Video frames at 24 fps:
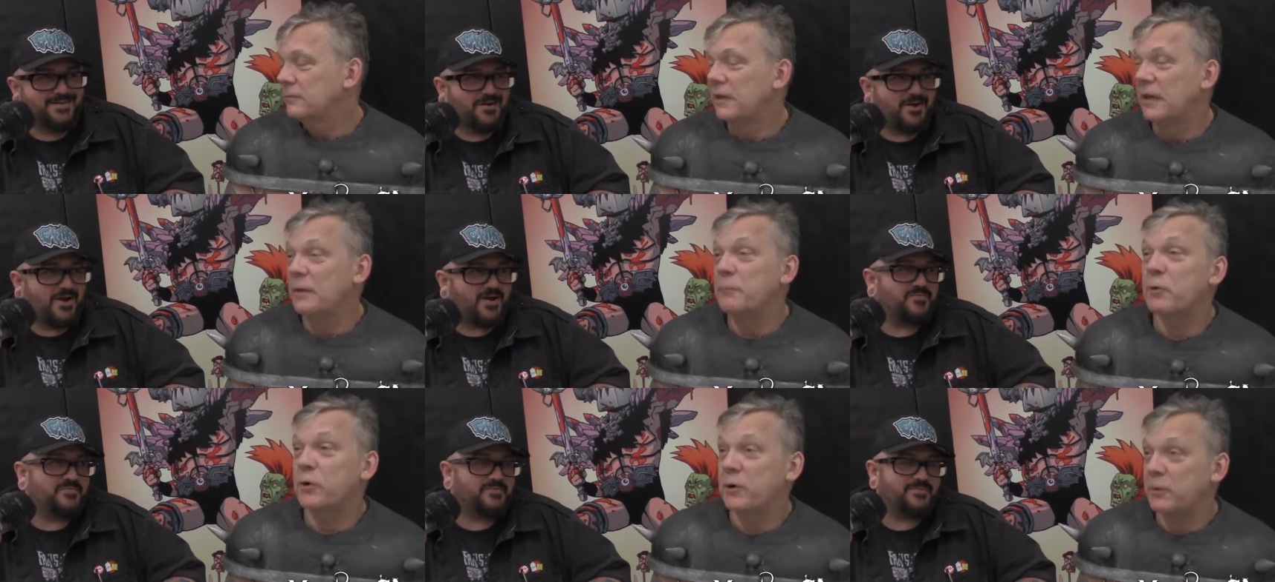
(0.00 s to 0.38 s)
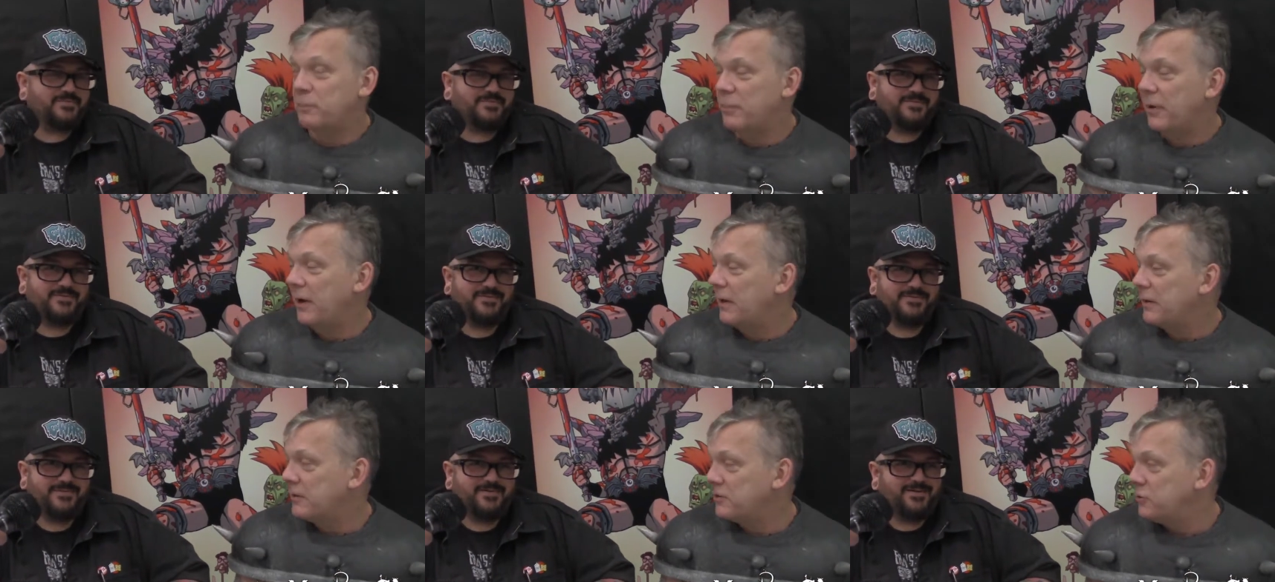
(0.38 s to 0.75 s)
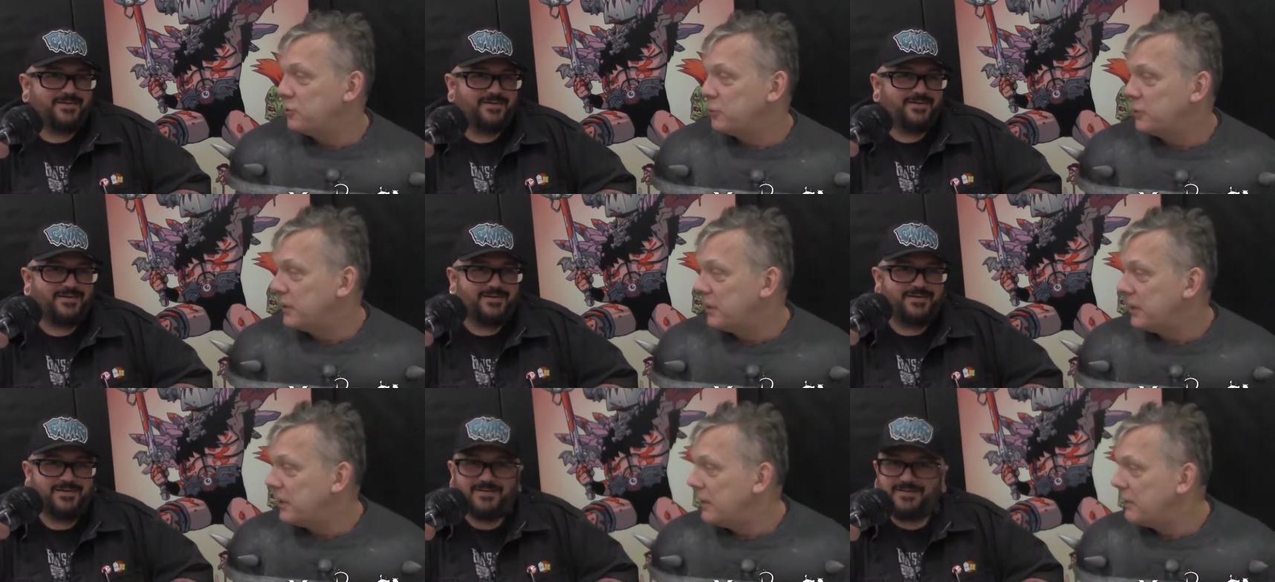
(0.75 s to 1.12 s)
Speaker 1: I've heard
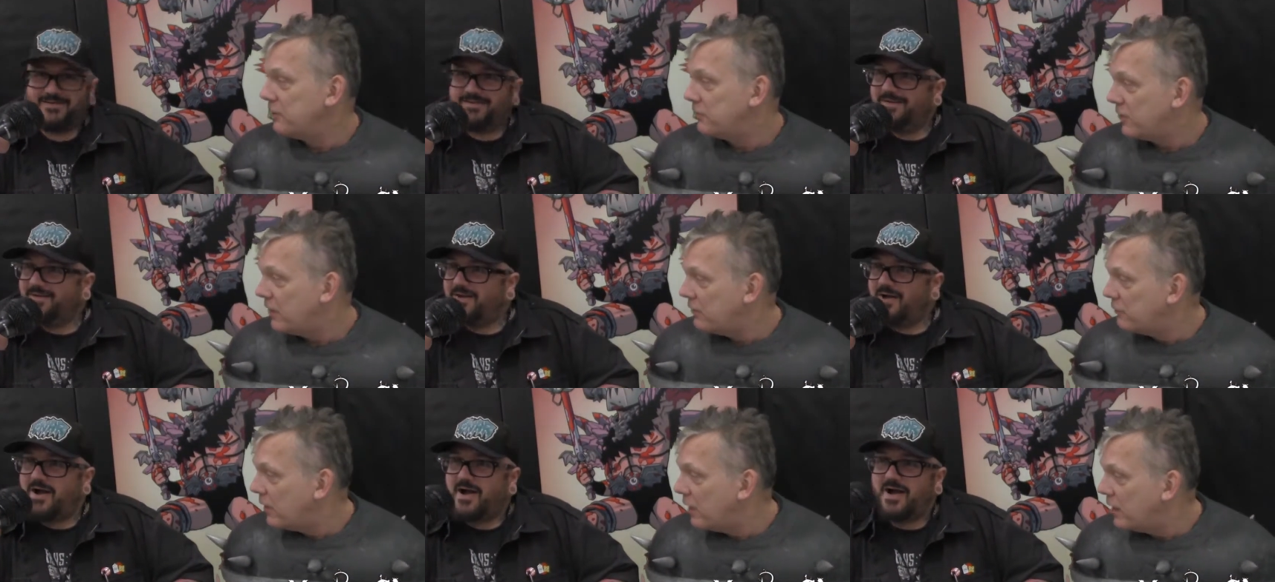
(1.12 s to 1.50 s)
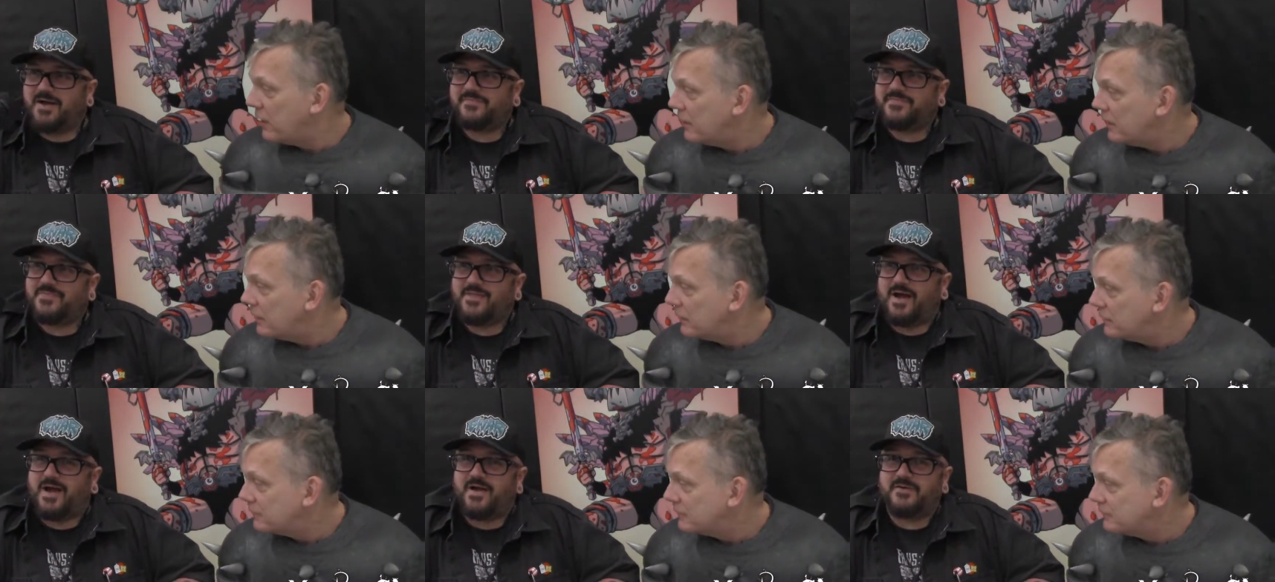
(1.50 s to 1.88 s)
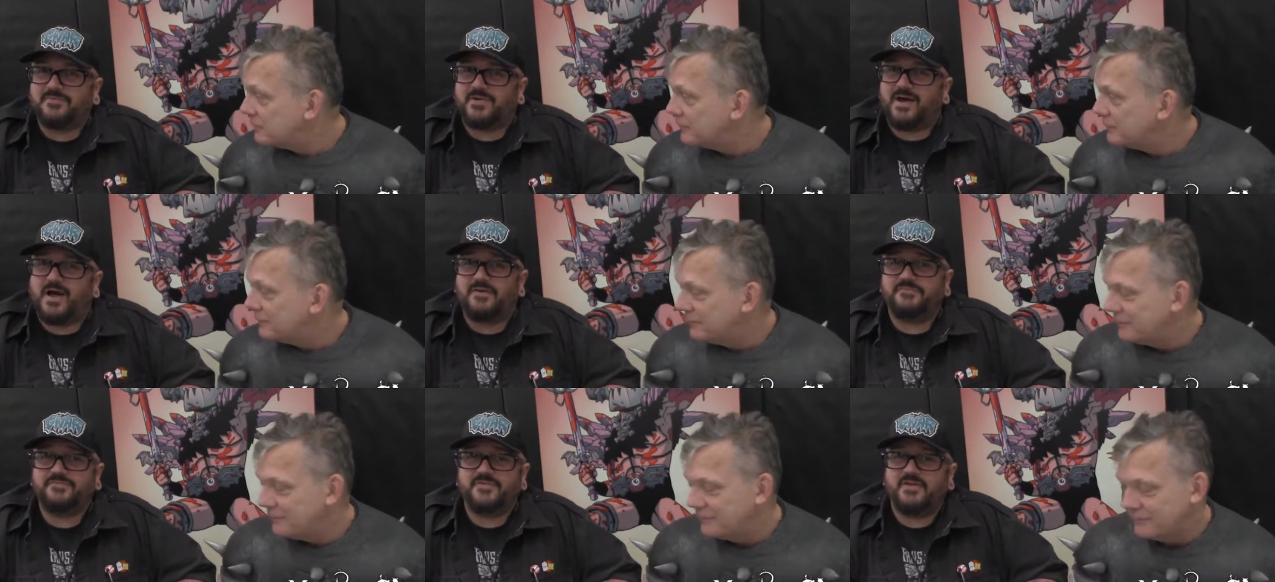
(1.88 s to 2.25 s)
perpetuity. Is that right? I, I
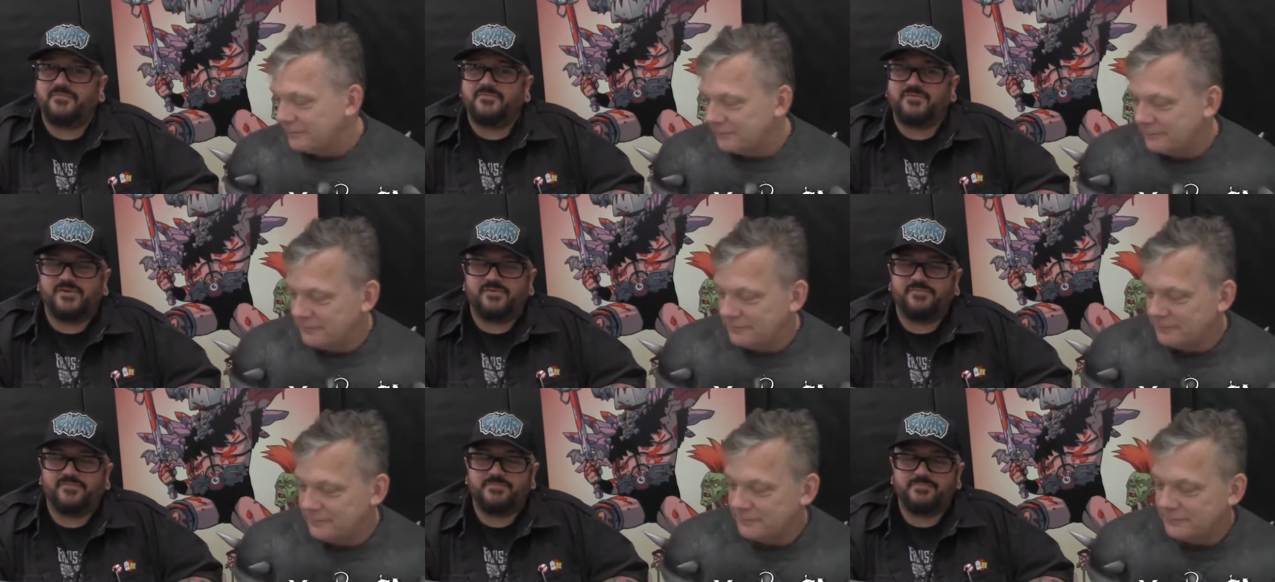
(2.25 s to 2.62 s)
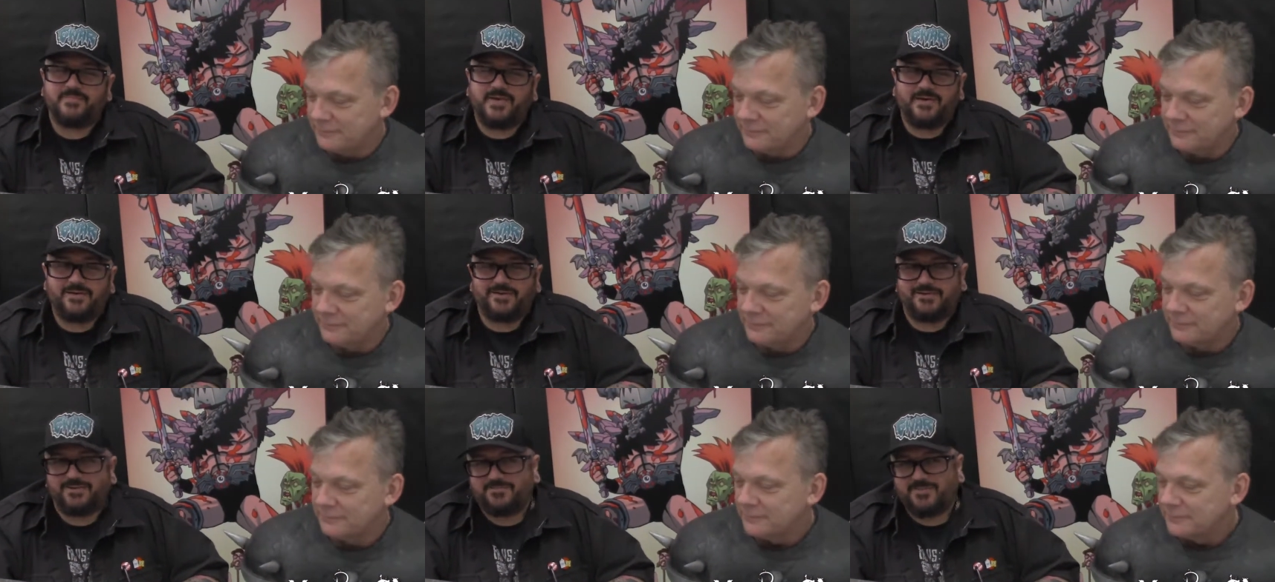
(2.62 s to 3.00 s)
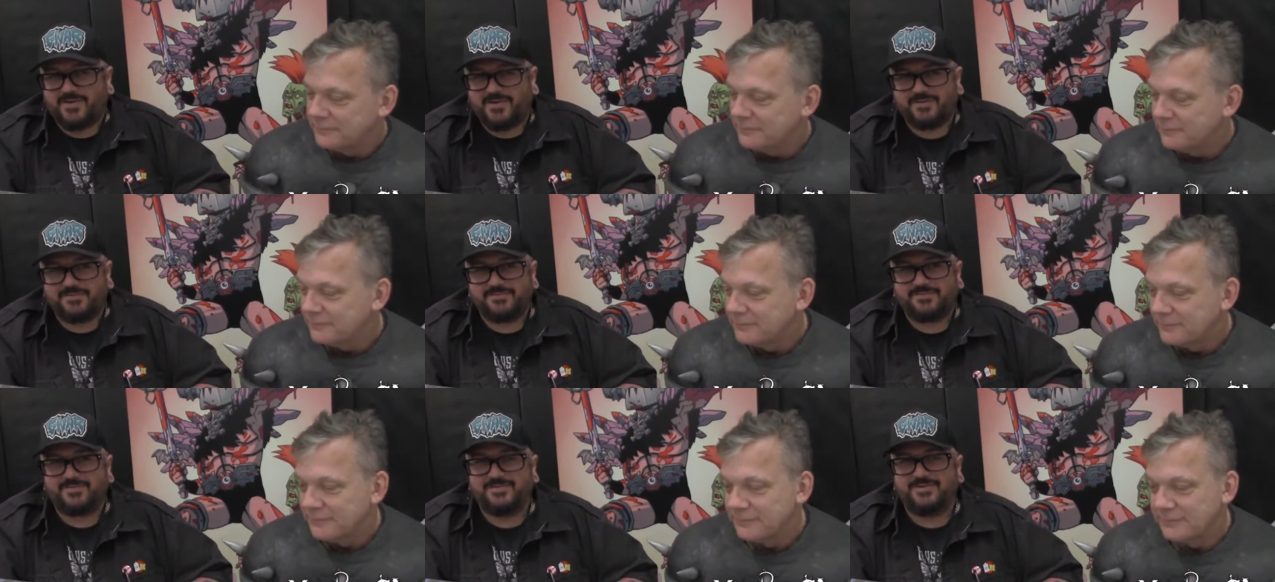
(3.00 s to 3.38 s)
I've never even met him.
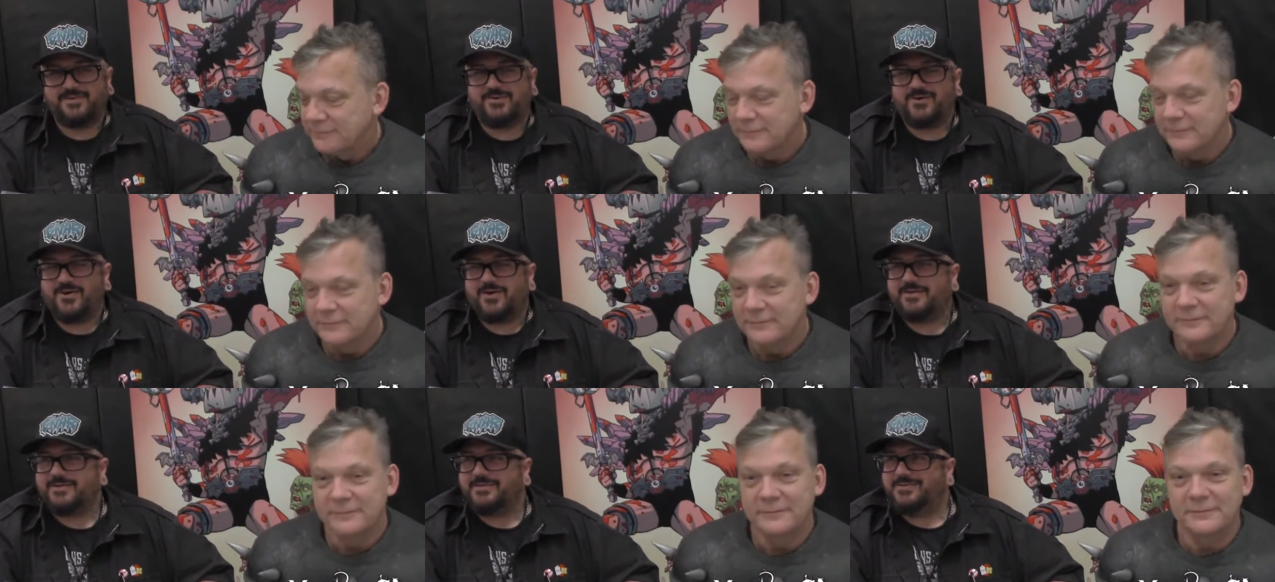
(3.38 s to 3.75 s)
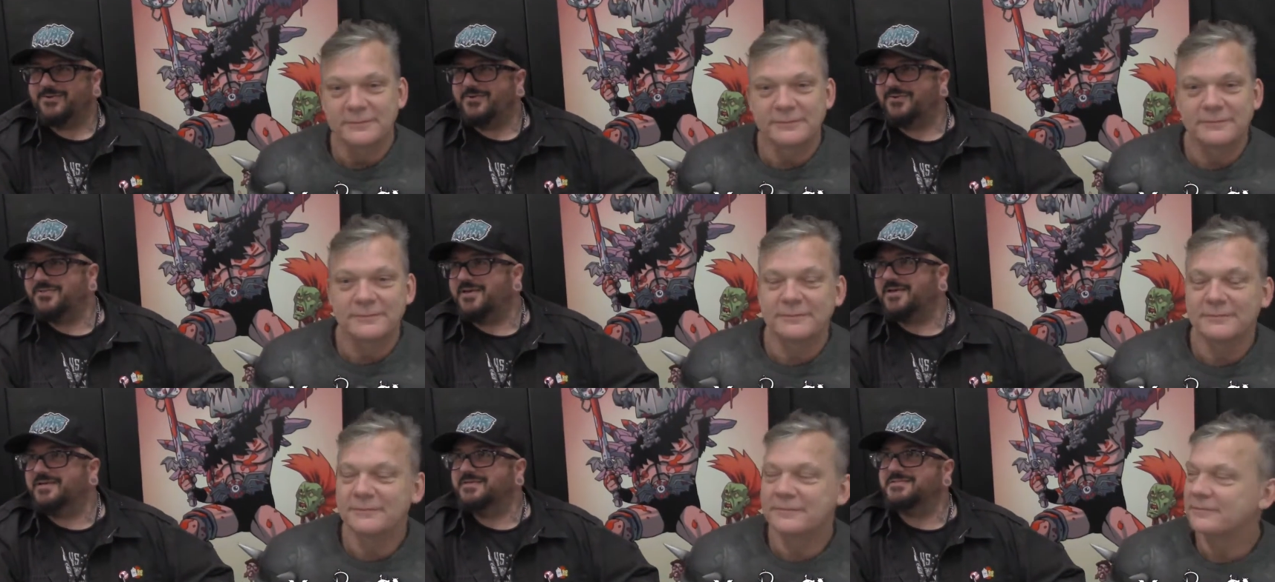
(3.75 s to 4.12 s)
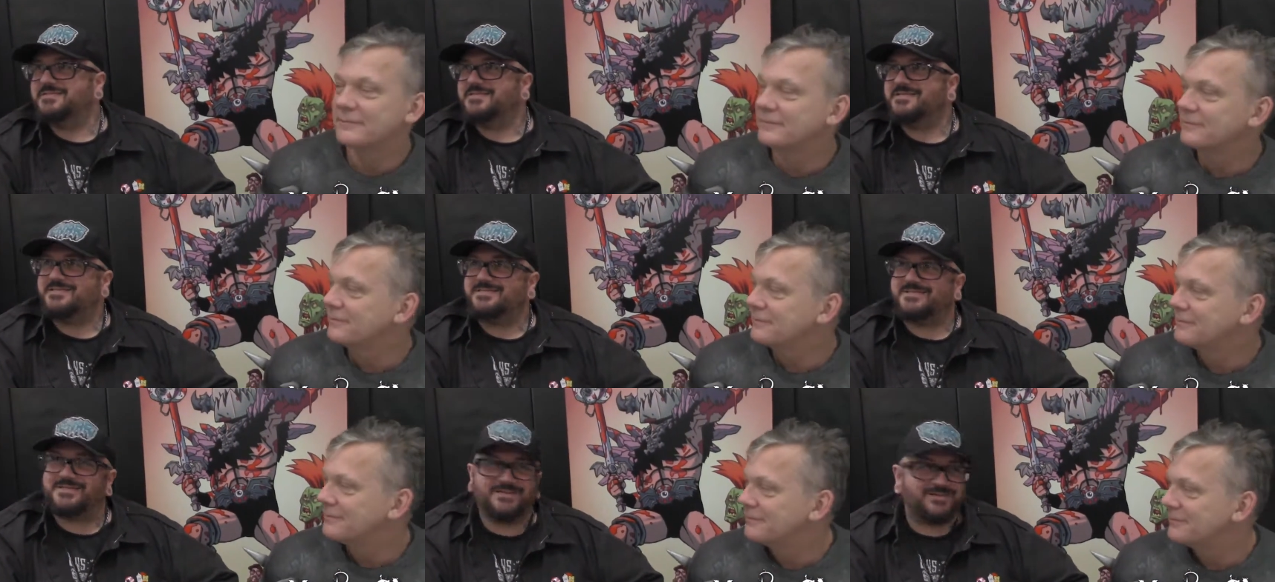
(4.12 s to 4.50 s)
I you know I didn't know they
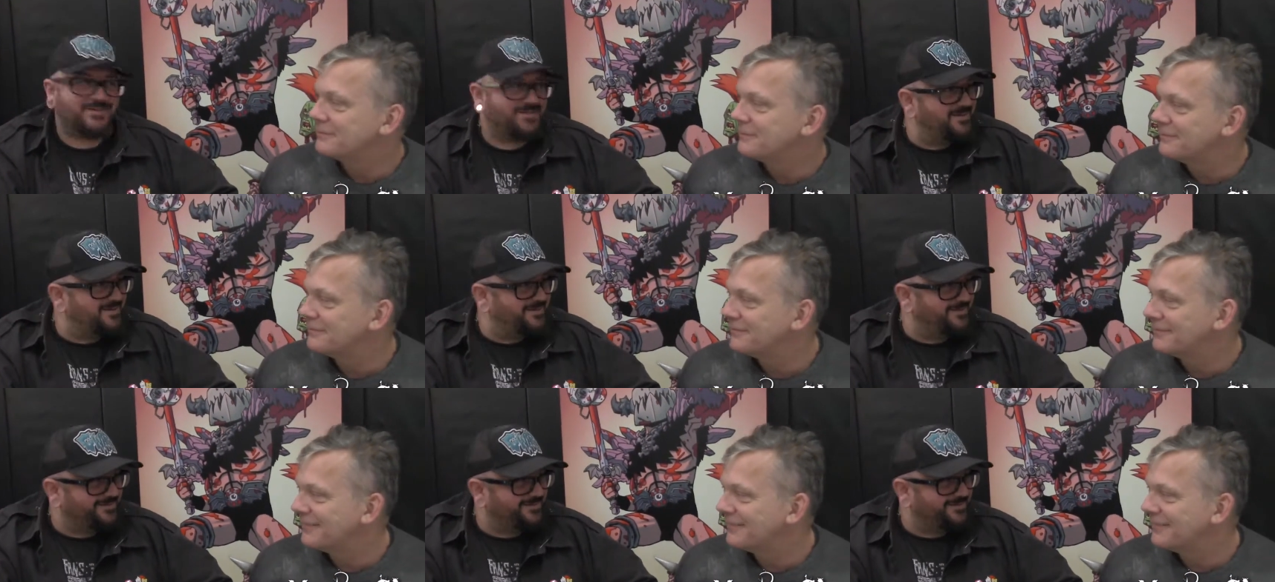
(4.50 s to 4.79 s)
existed.